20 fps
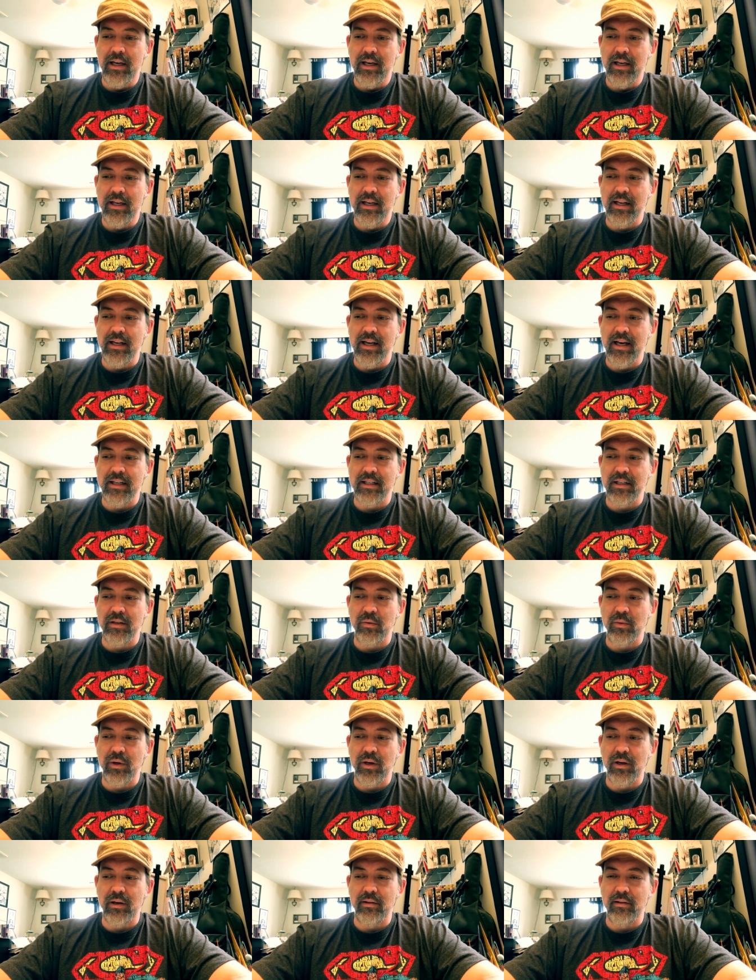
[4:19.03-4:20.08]
connected
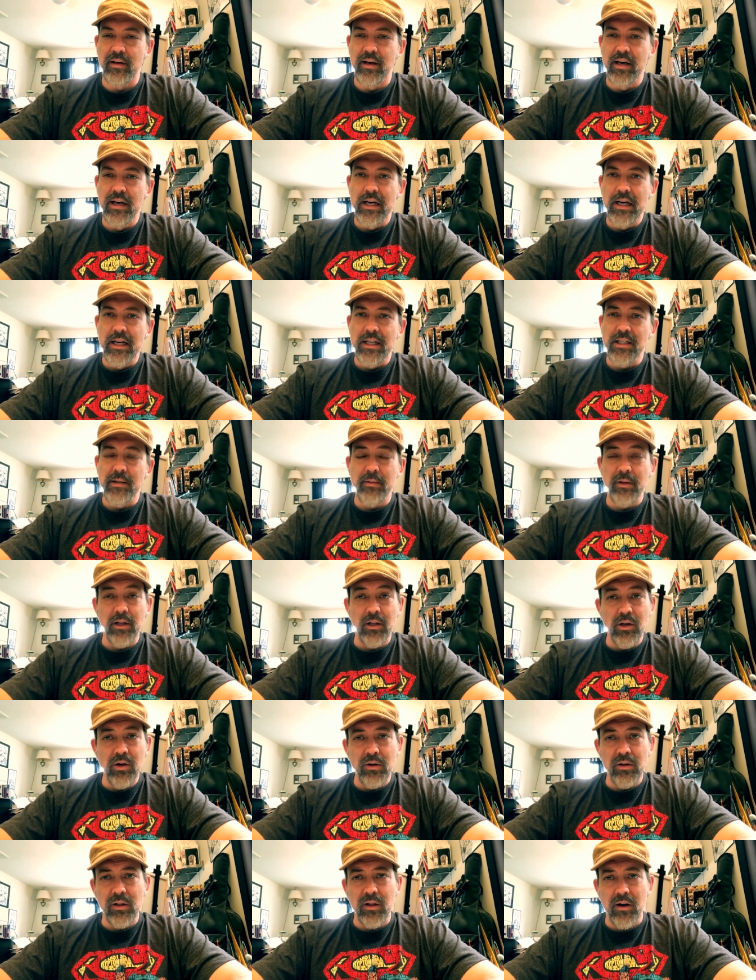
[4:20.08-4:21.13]
with some of the
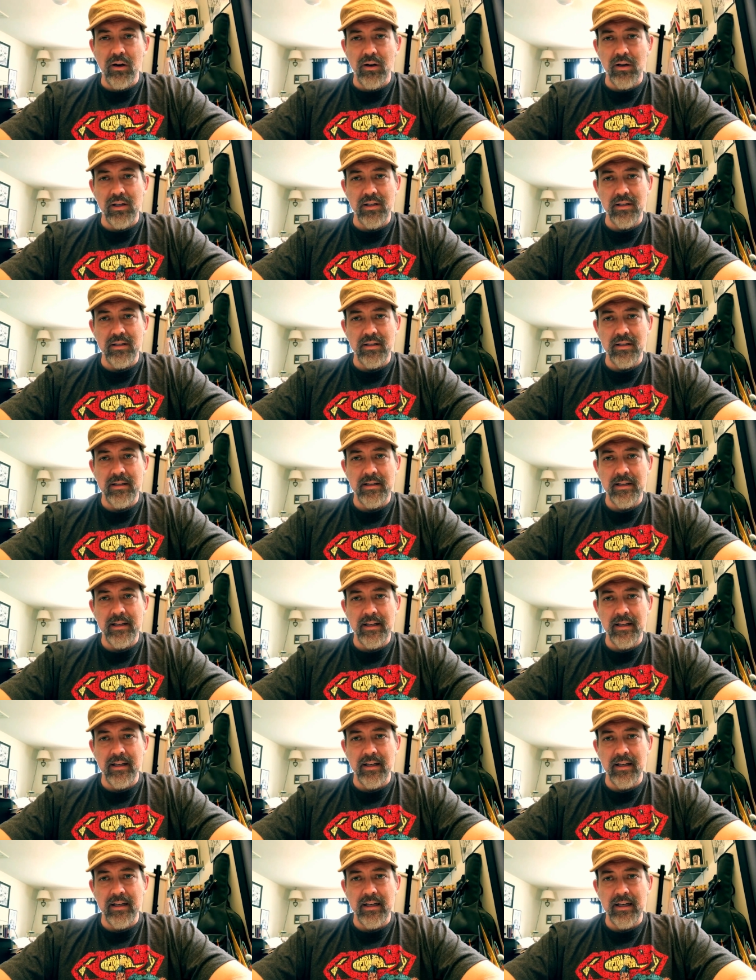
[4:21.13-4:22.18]
local artists
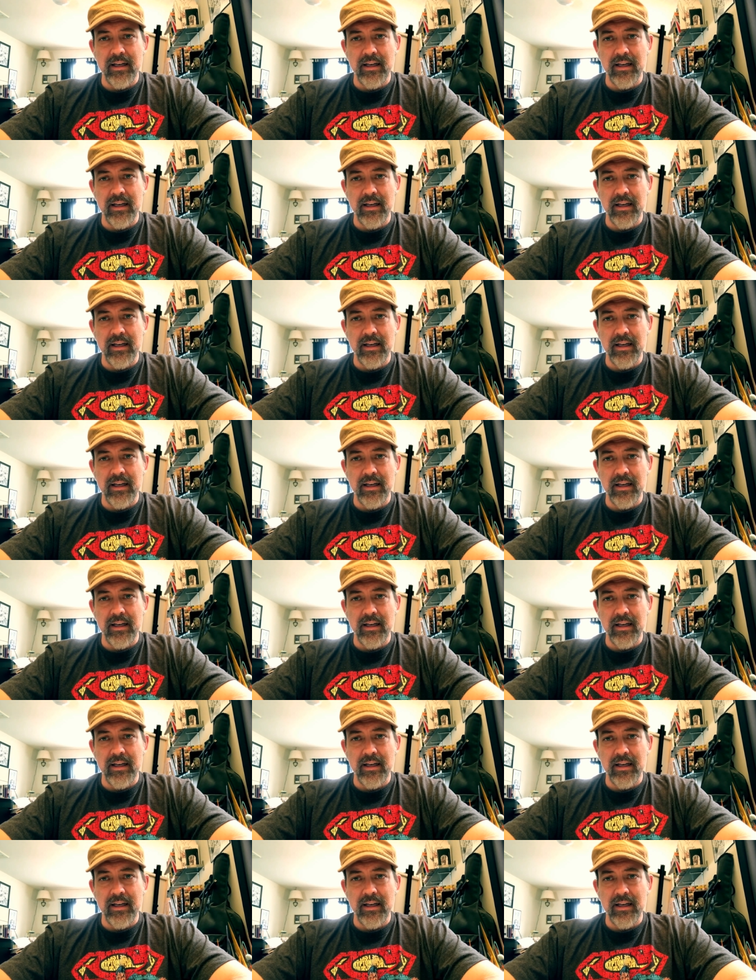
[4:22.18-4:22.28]
uh,